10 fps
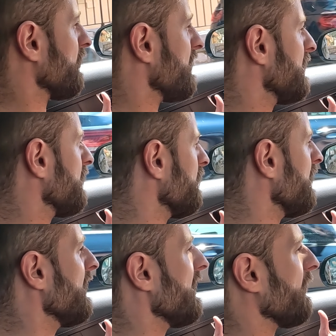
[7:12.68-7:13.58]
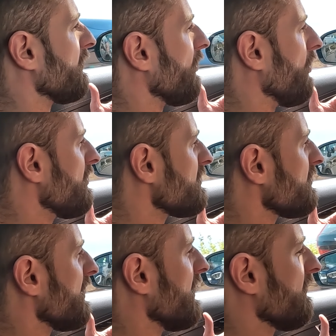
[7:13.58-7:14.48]
to heat you, and what you
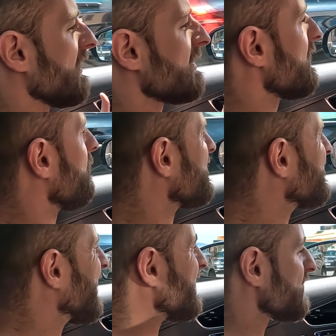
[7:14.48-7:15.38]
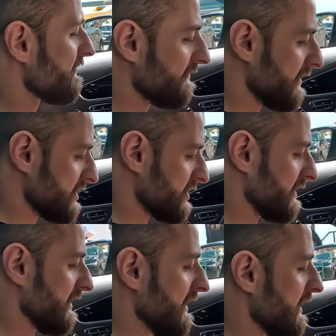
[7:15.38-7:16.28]
also have is a massaging
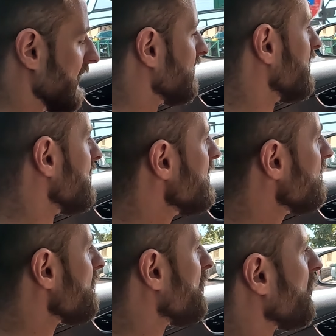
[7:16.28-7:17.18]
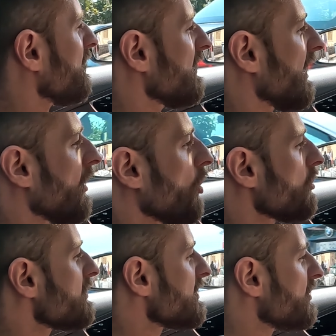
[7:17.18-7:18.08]
function, and they even put in a
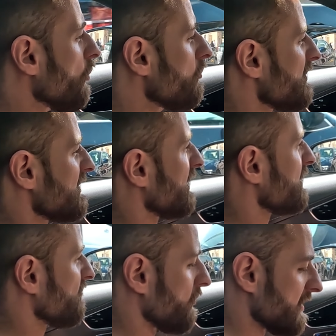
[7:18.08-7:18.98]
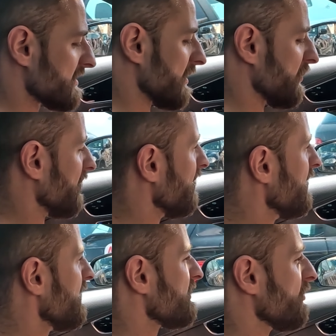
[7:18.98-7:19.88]
hot stone massage, for example,
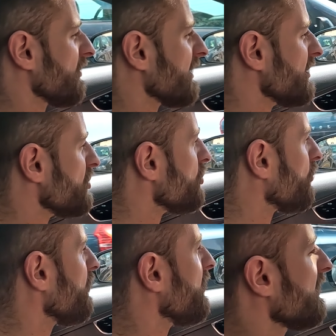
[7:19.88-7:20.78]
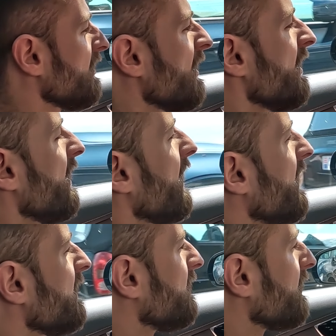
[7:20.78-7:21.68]
so you can enjoy it,
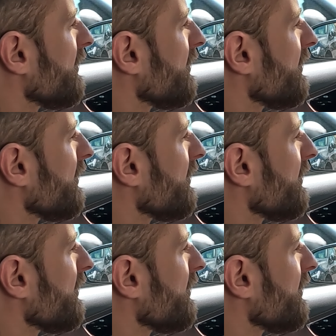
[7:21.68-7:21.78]
and it